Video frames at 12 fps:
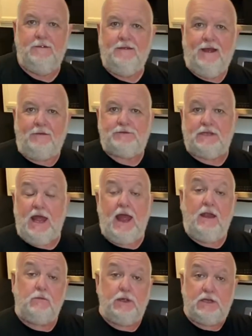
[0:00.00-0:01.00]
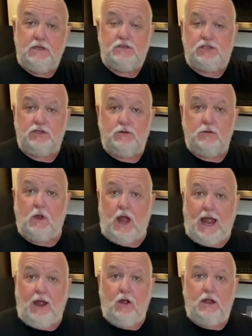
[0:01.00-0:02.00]
After that, we're gonna do
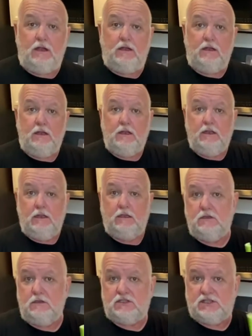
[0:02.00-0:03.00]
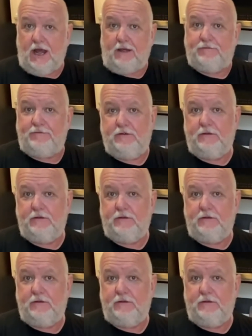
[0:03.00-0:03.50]
our stuff.